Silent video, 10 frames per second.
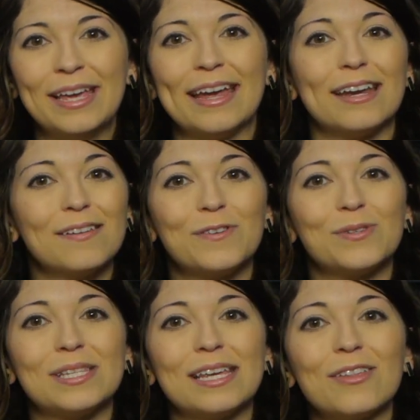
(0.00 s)
And if you
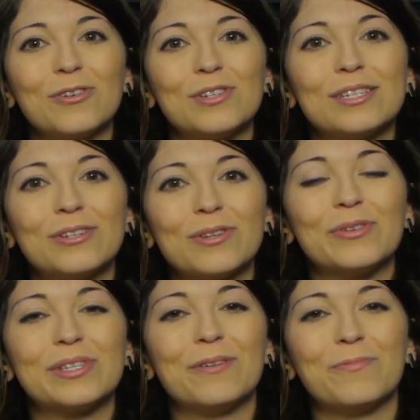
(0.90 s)
see others still
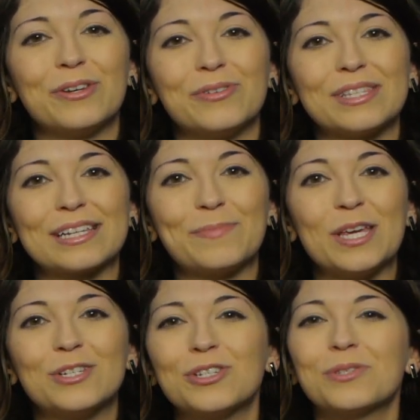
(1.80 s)
using Windows
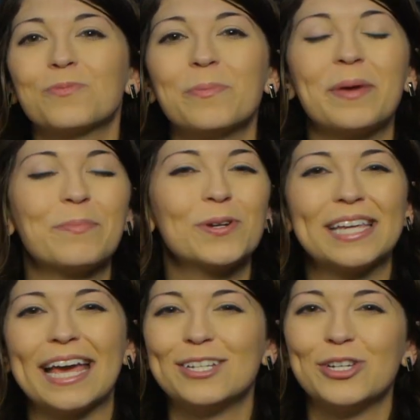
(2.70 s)
XP, just remember
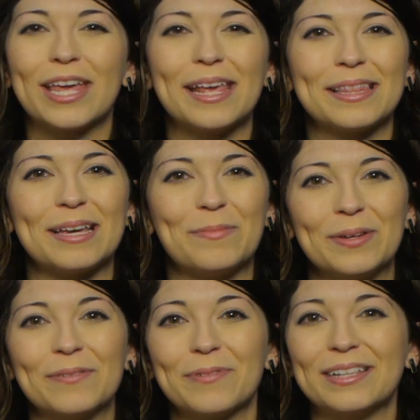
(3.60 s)
to educate them.
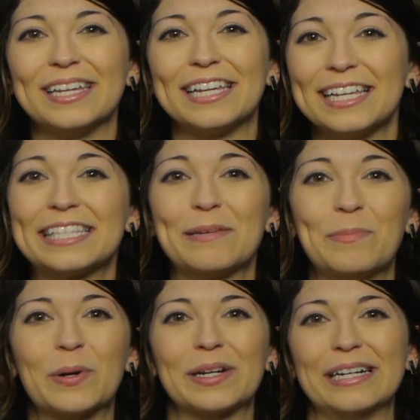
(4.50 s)
Really, it's
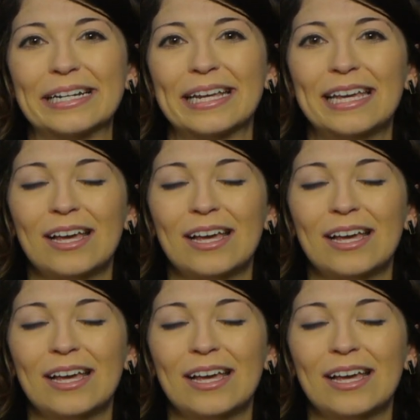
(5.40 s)
important.